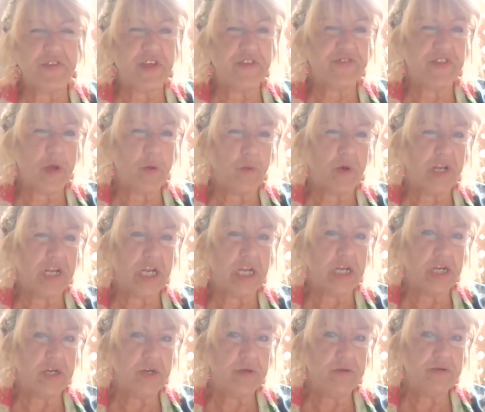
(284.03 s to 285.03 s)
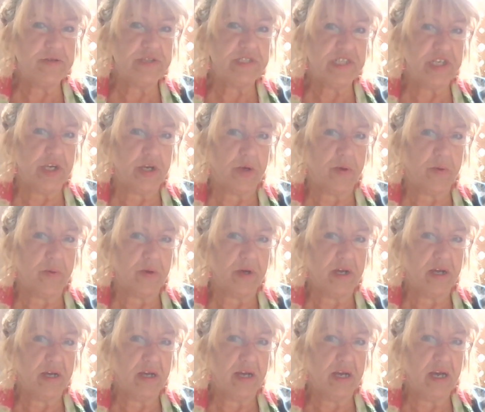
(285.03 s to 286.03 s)
think they want to lose you
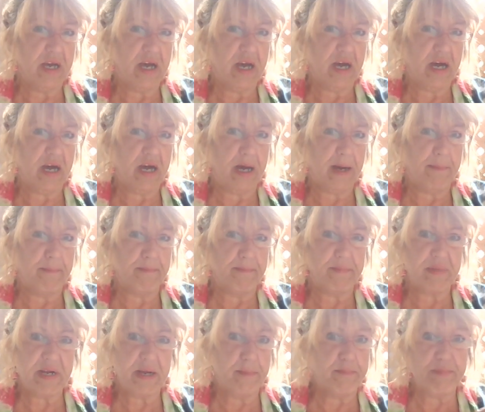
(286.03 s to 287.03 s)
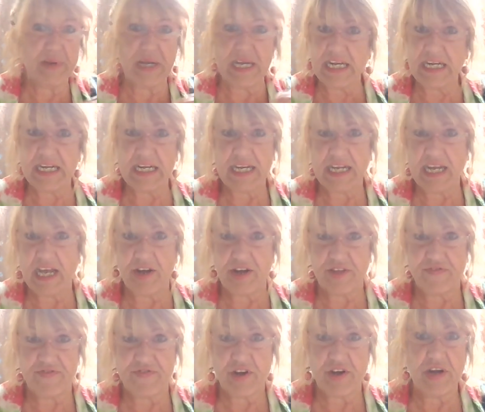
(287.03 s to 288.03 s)
completely out
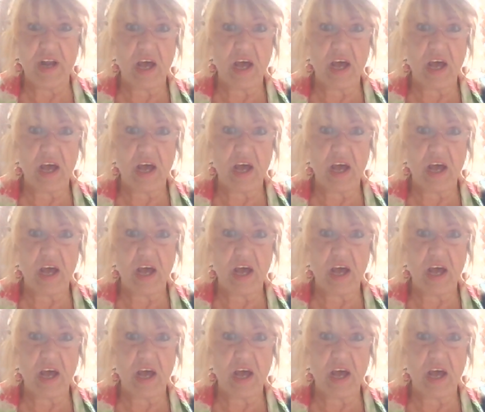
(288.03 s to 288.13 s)
of their